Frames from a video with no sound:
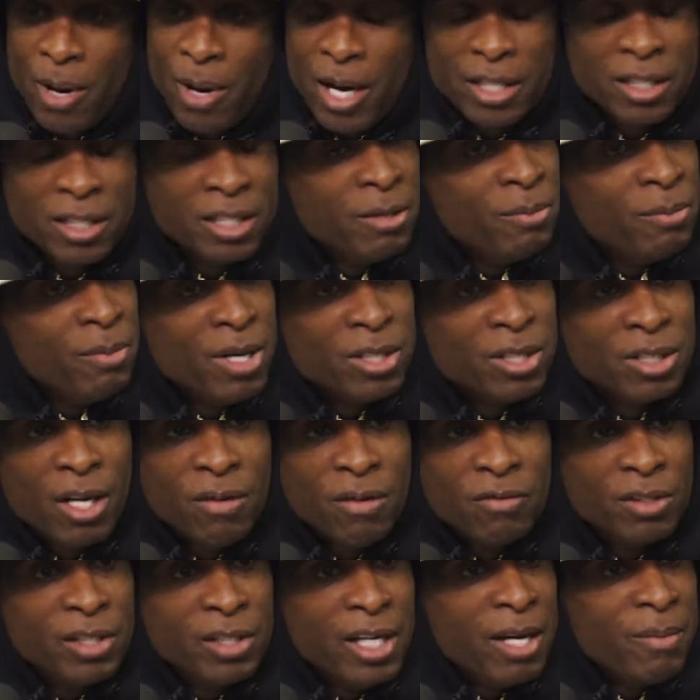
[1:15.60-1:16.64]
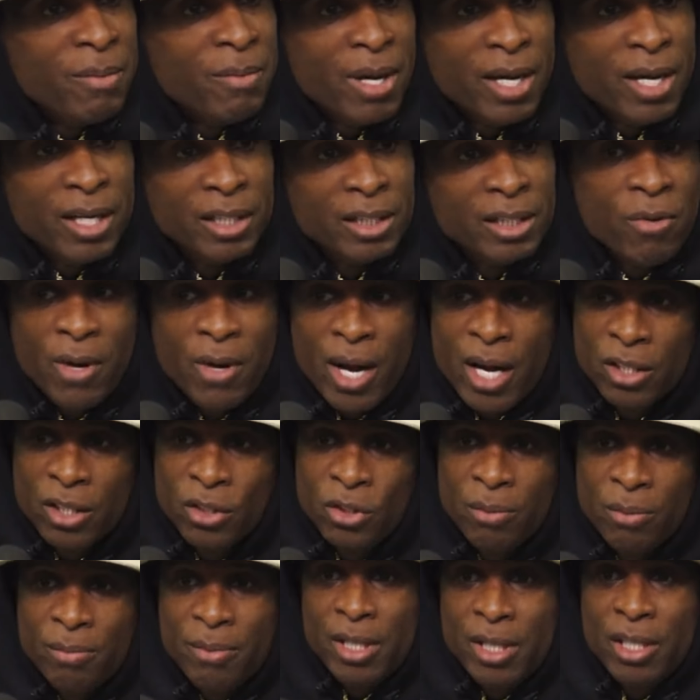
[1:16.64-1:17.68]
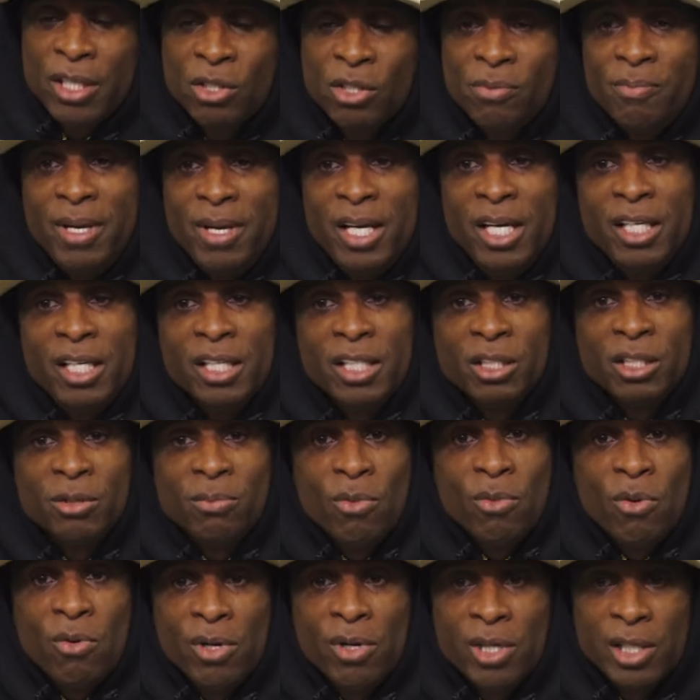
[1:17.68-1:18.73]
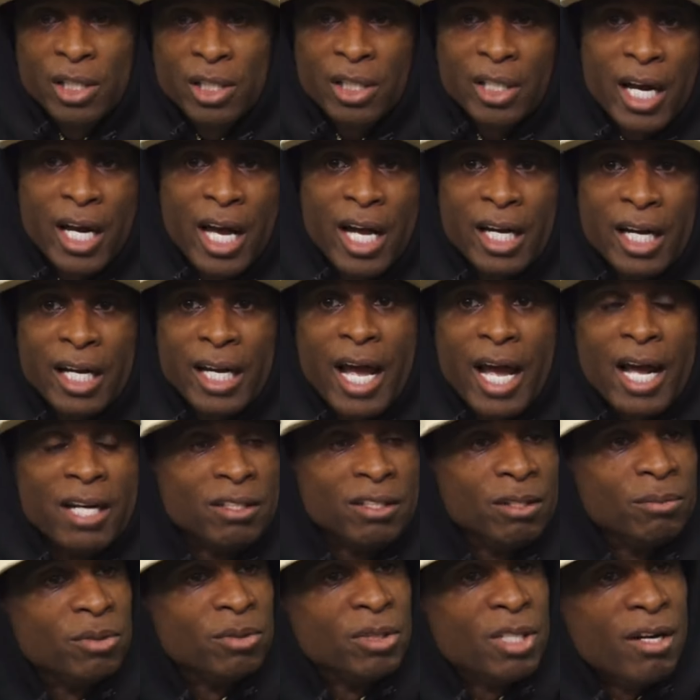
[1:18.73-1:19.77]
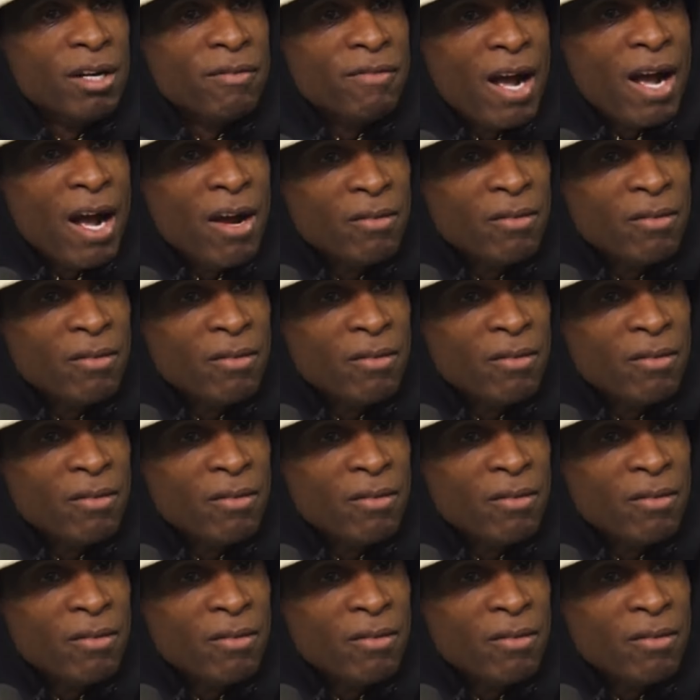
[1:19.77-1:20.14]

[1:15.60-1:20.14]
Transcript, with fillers: released anything as of yet in regards to Warren Sapp joining the staff or actually